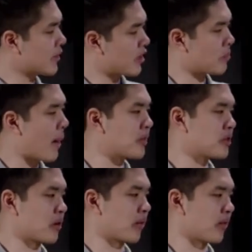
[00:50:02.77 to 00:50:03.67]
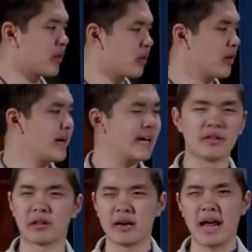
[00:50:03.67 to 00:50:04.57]
of this passengers list
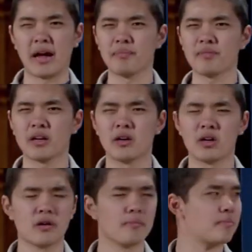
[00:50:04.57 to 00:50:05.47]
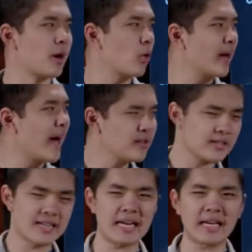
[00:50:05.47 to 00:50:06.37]
this name. But we
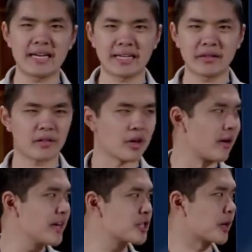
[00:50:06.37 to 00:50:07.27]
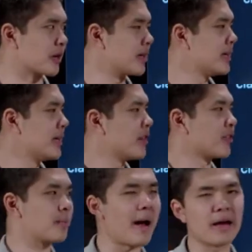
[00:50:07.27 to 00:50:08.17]
haven't taken into consideration the
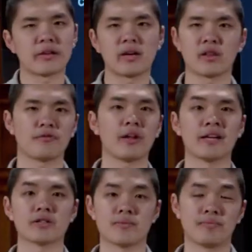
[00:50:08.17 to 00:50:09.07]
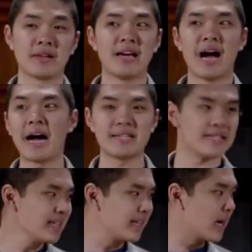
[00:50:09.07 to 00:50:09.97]
capacity of the flight.
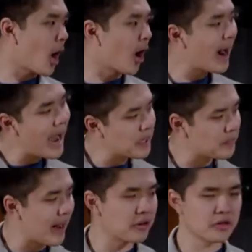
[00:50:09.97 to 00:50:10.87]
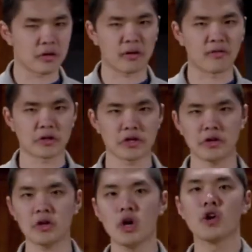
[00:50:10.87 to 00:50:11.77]
Ideally, our add passengers
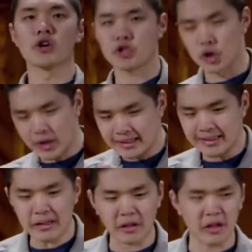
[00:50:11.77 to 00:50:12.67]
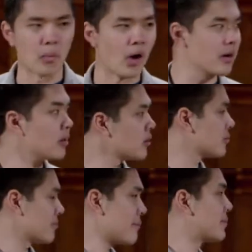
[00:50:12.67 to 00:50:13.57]
function shouldn't let someone
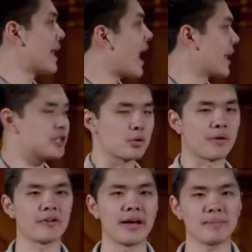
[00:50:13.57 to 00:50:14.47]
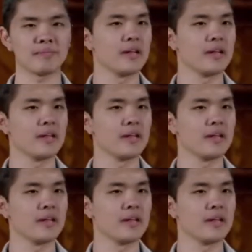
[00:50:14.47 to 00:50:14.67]
be added to a flight